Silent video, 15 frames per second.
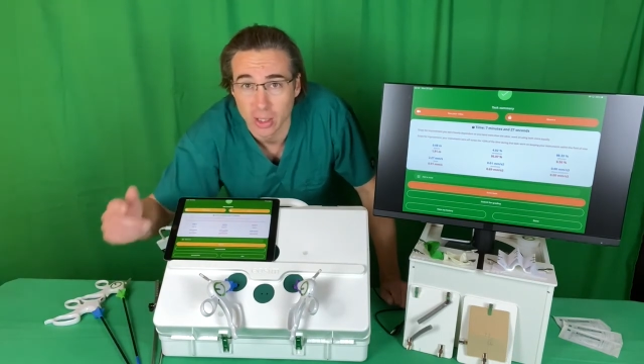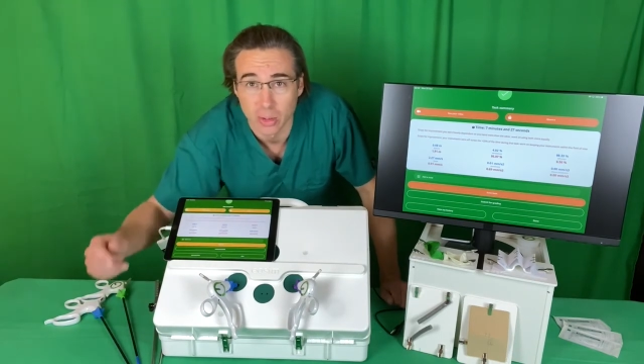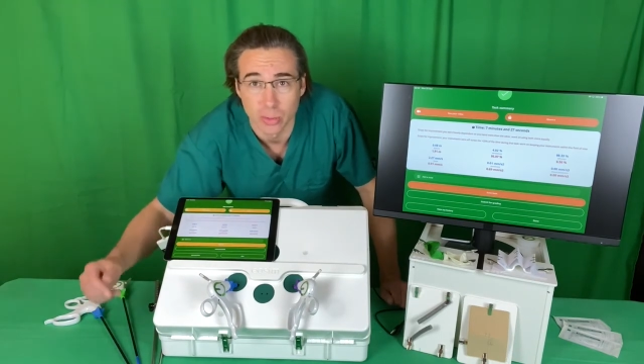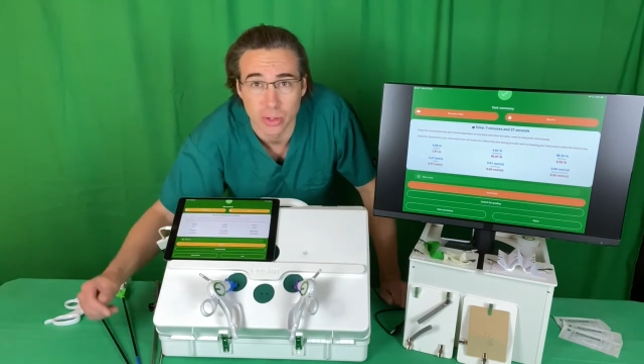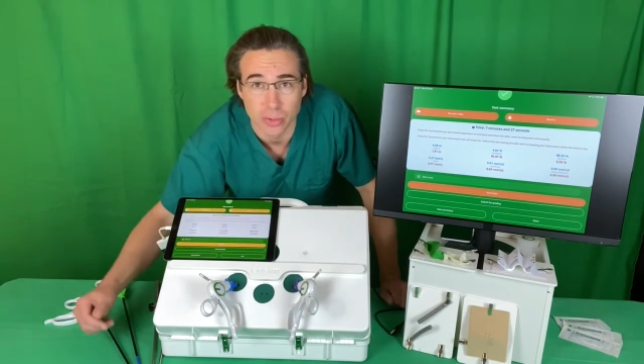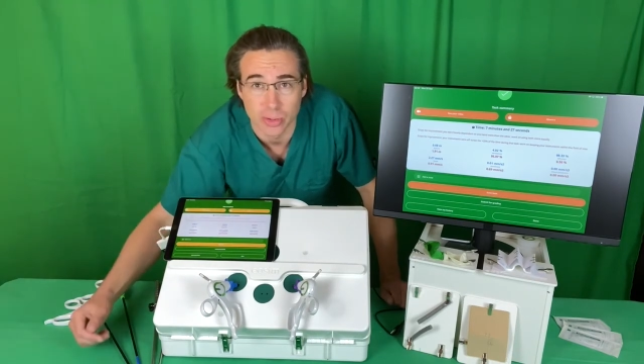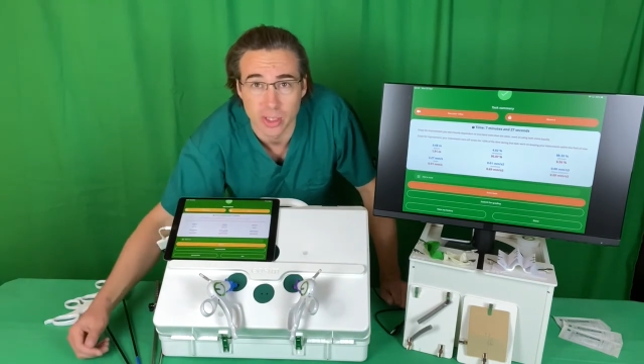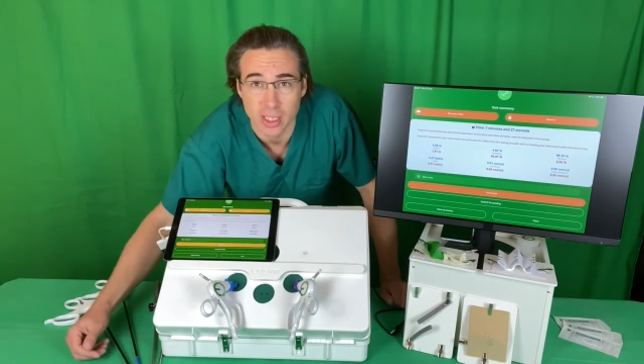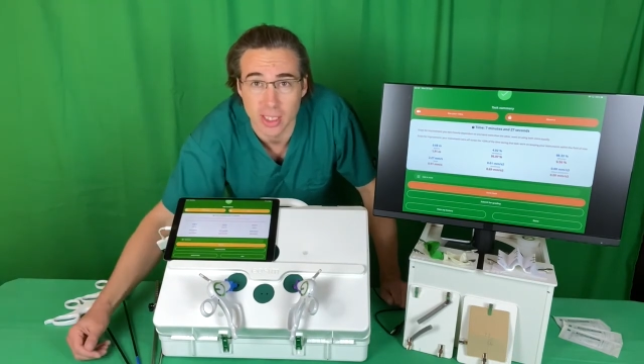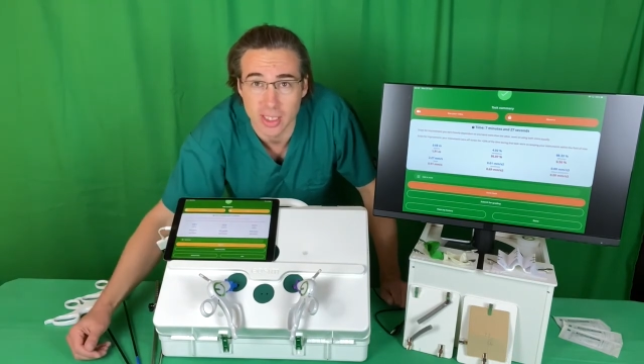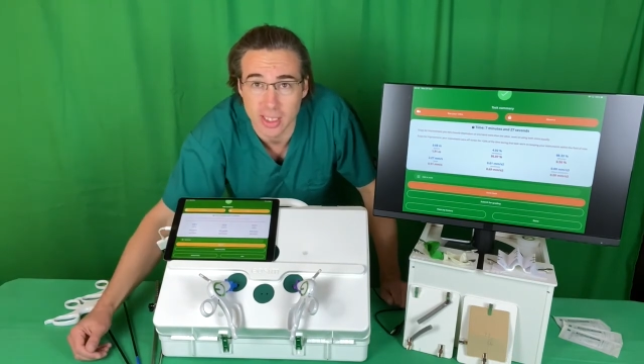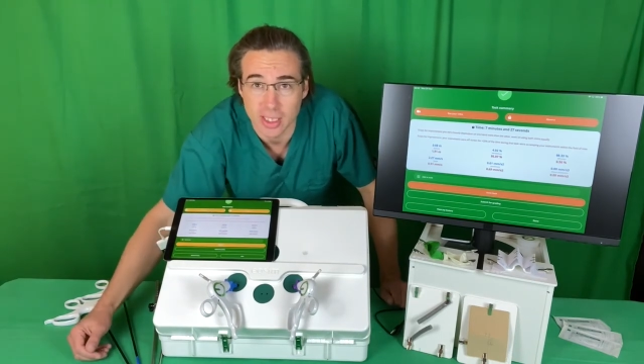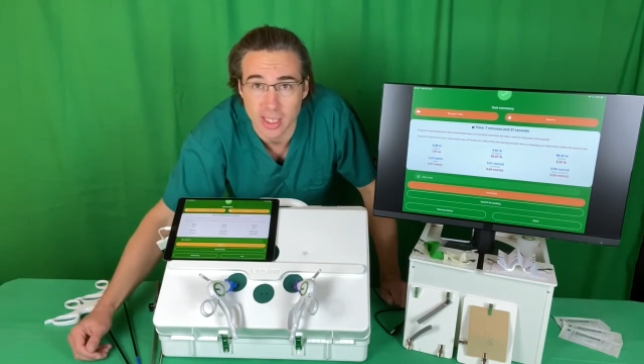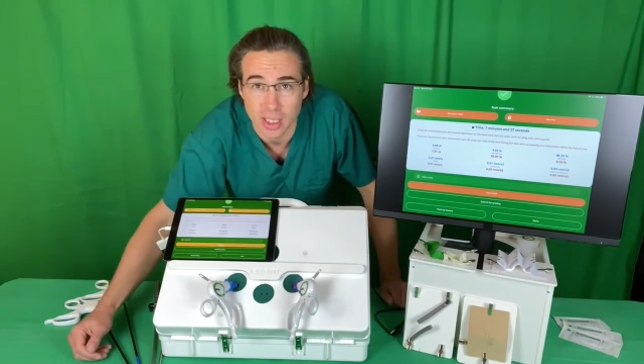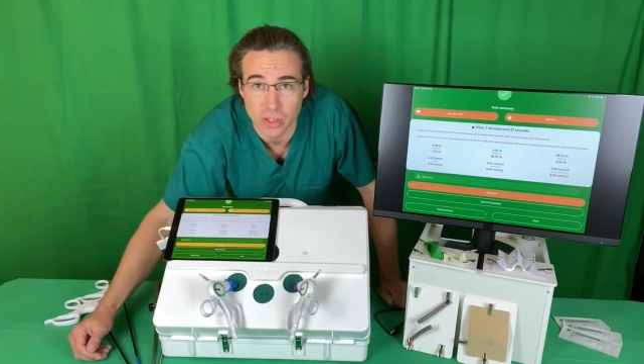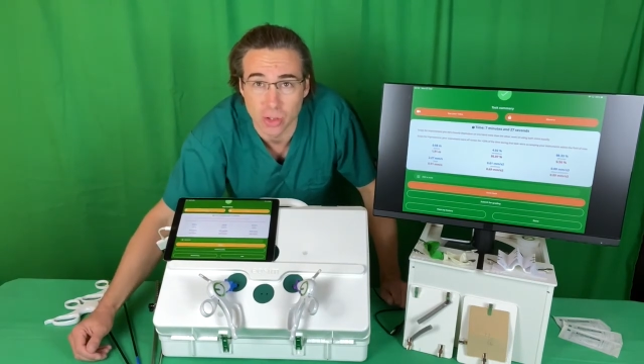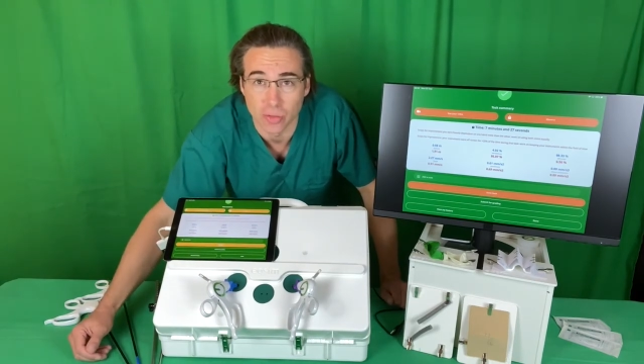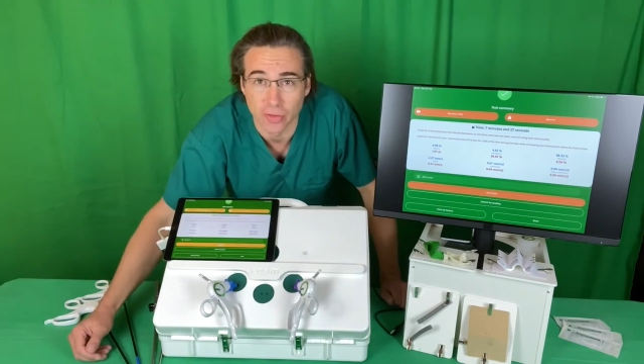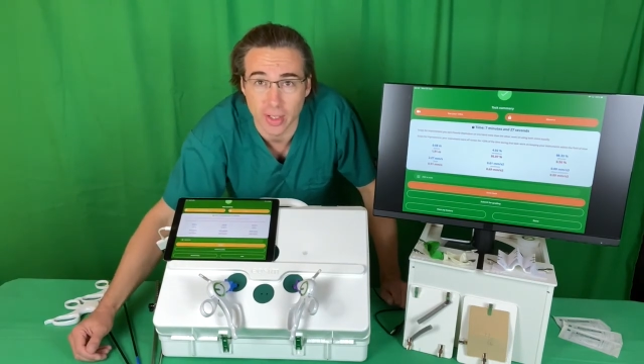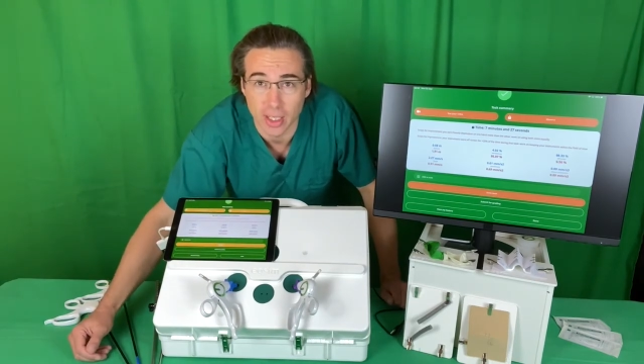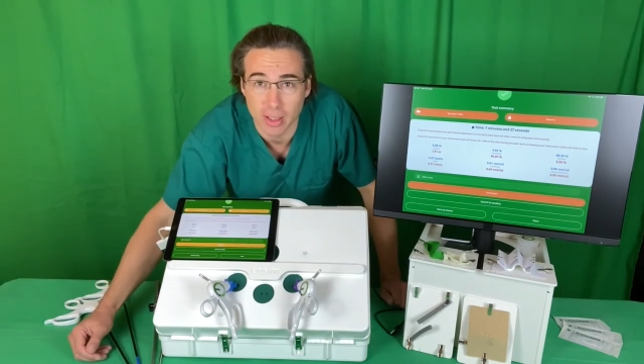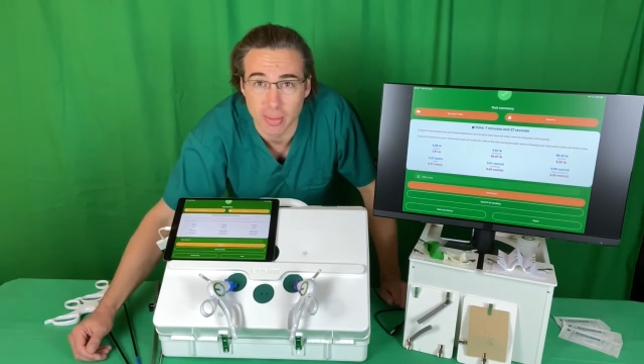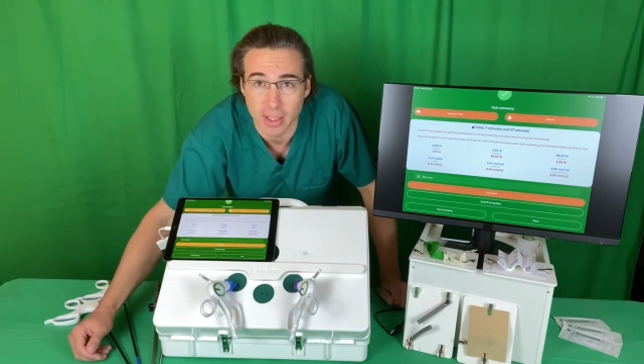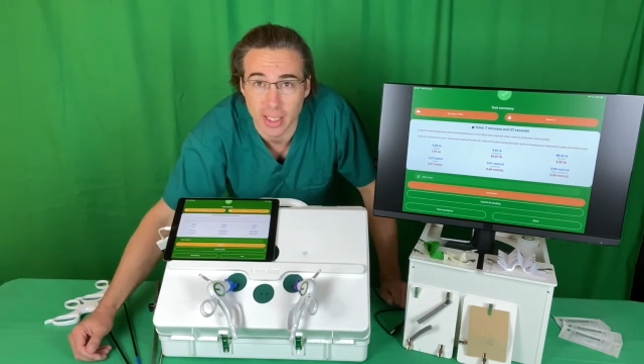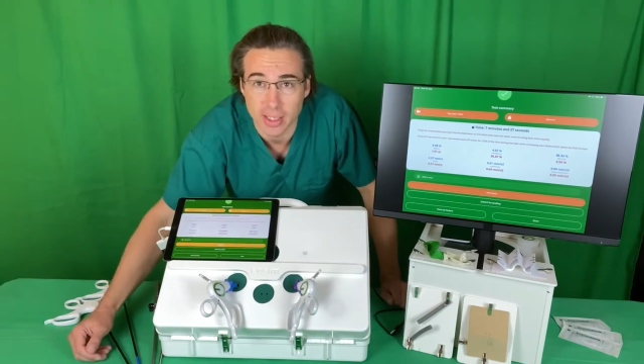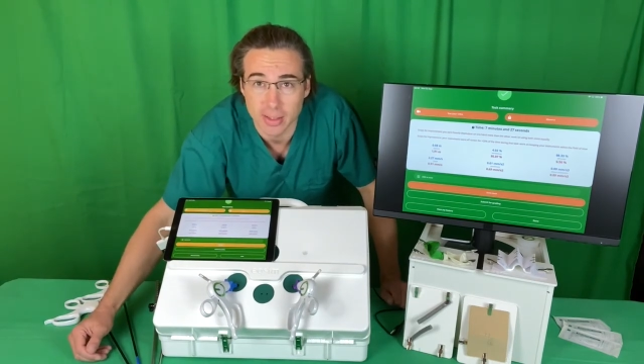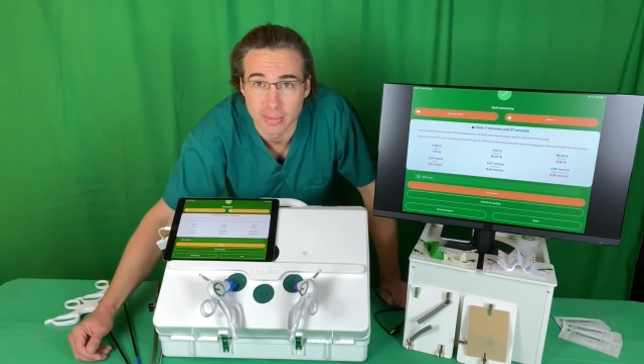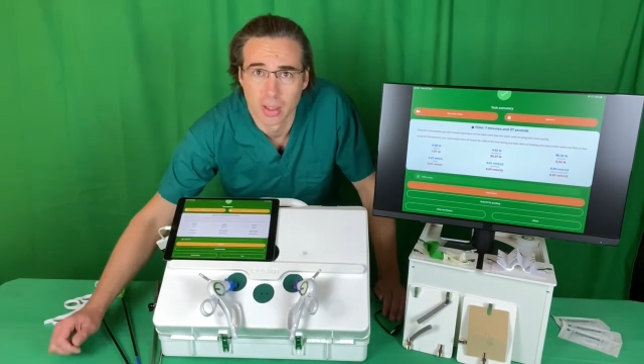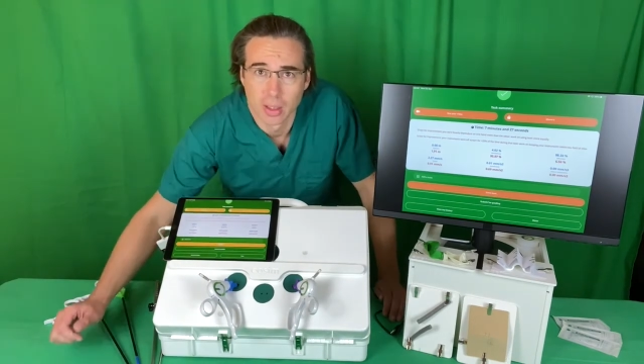which we'll see the details of in a minute.